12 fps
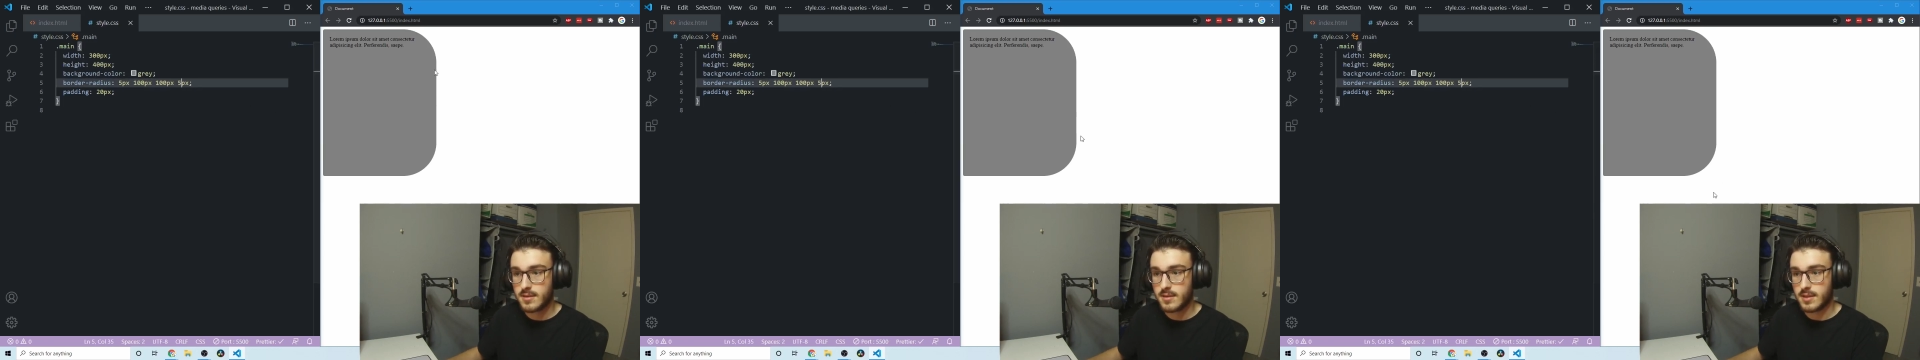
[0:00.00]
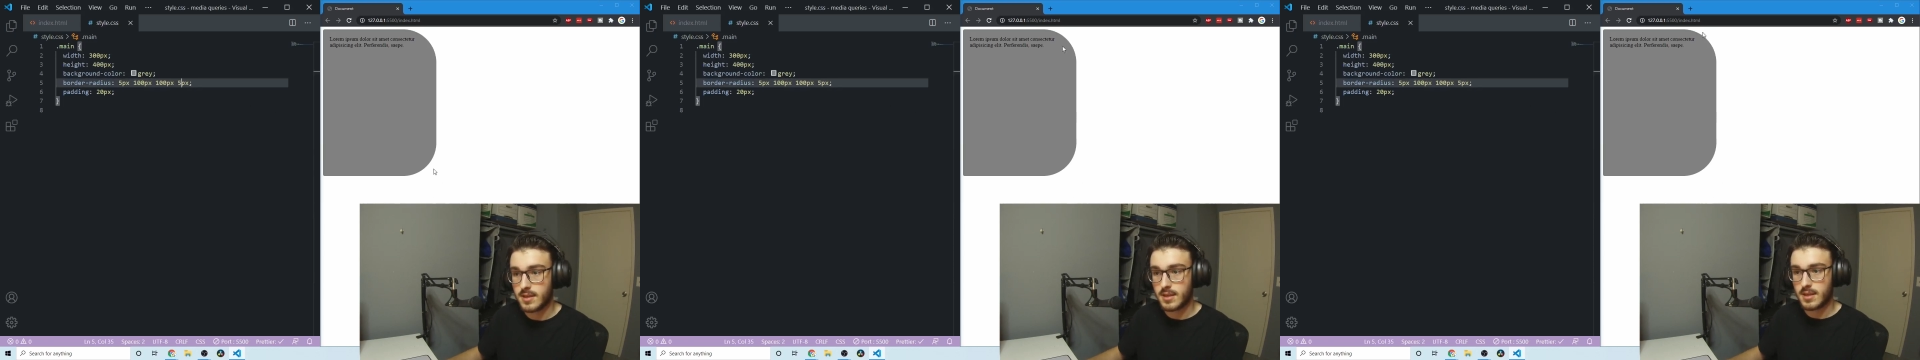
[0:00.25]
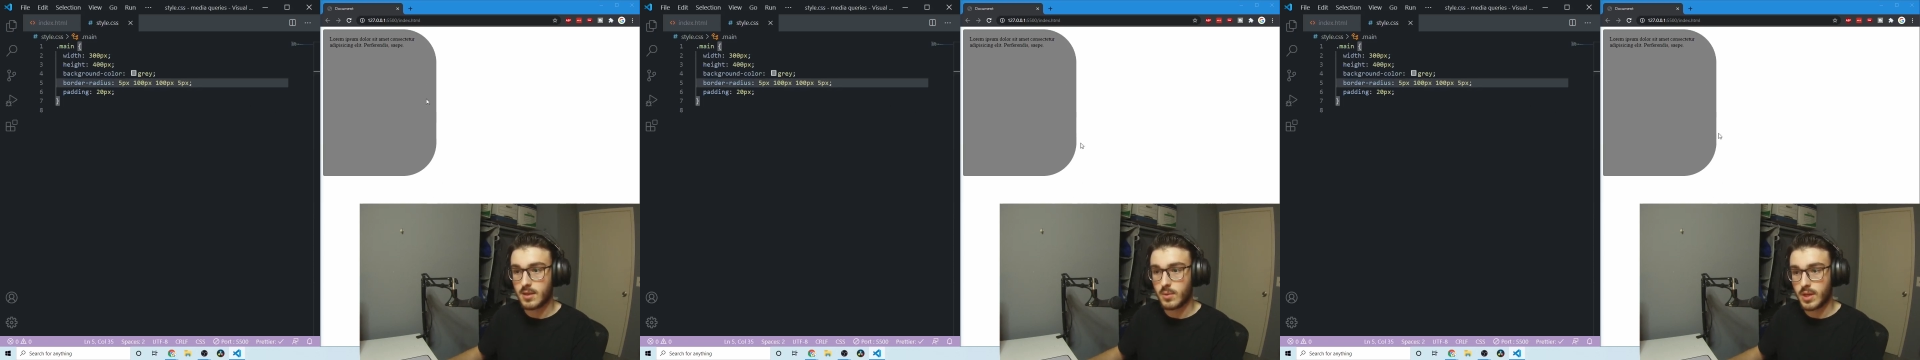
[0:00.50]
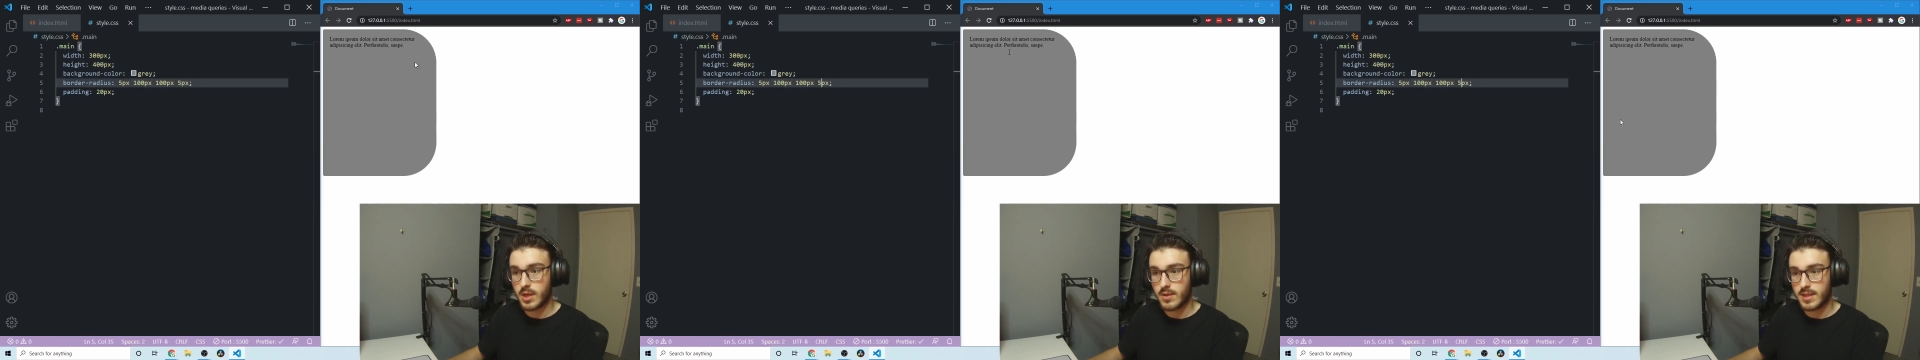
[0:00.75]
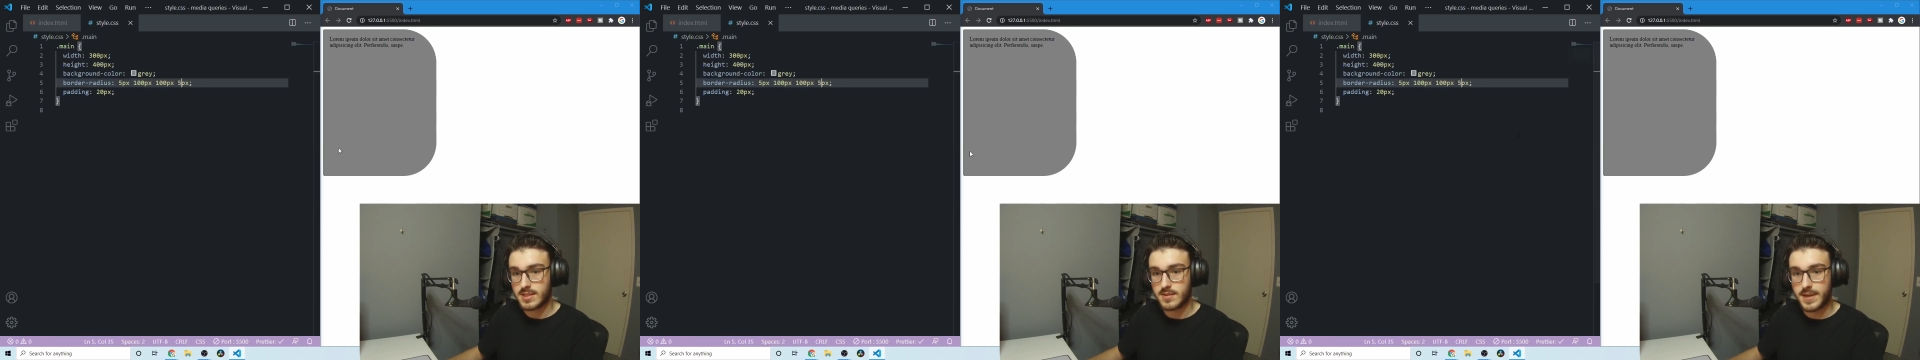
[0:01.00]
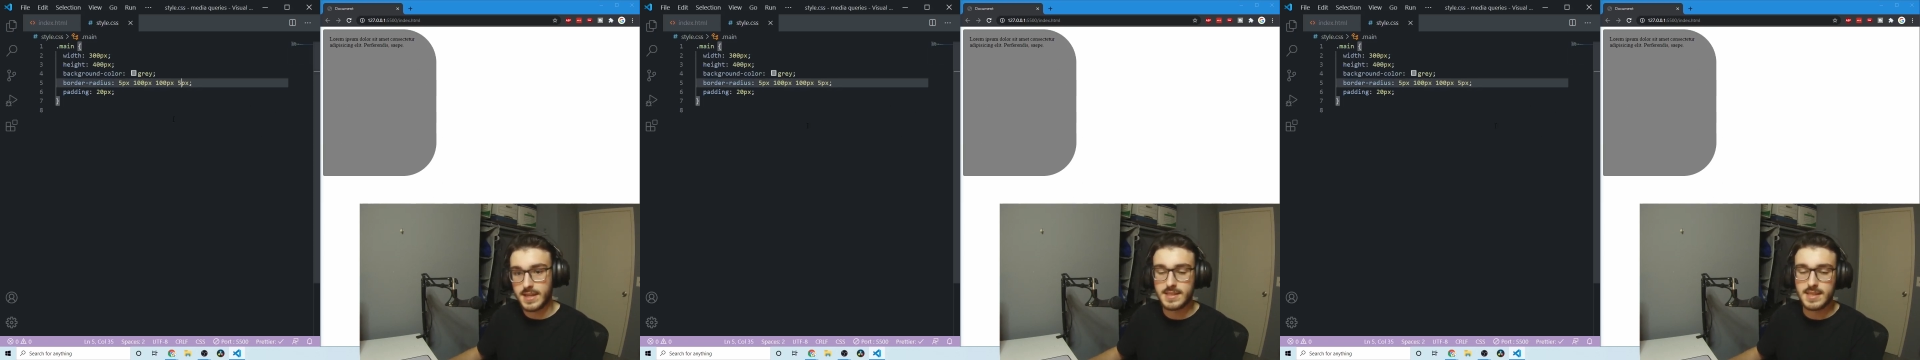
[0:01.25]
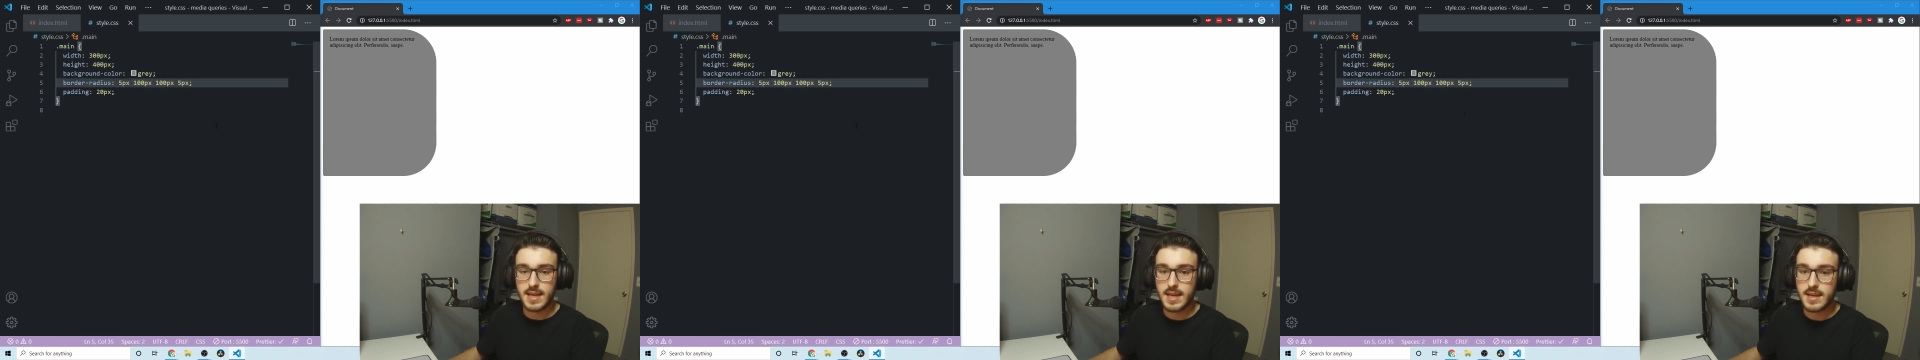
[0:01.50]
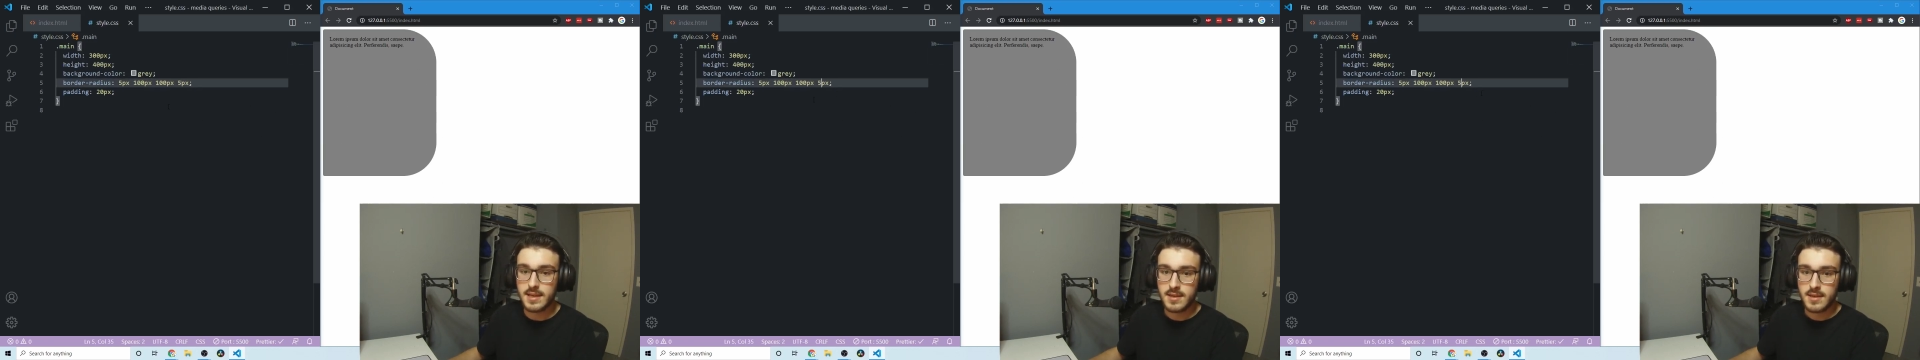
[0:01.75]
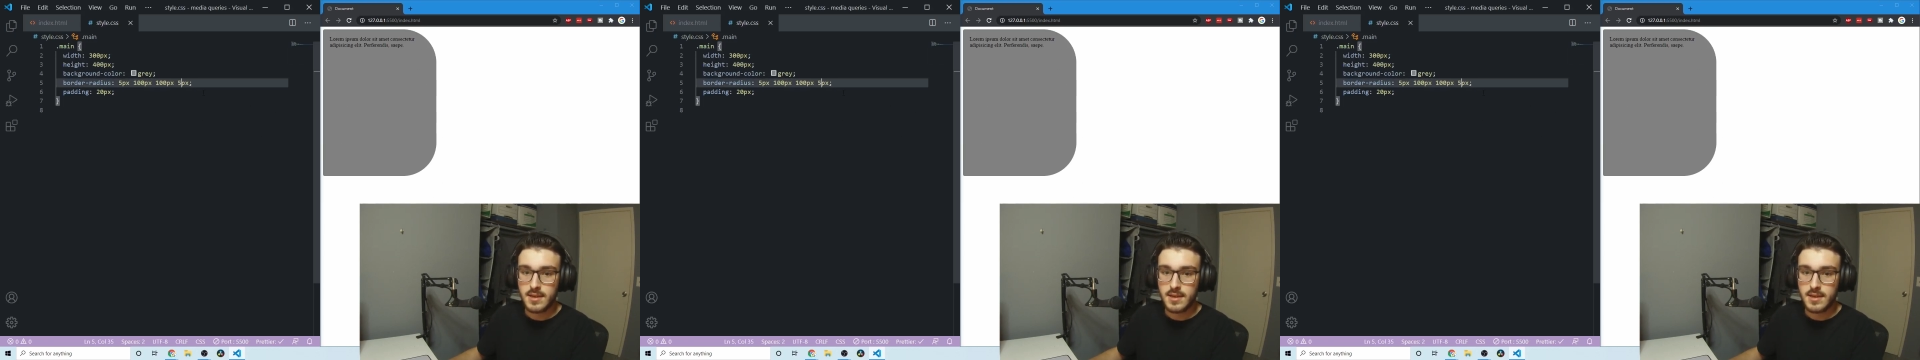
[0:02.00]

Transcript: then there we go, that's the right side.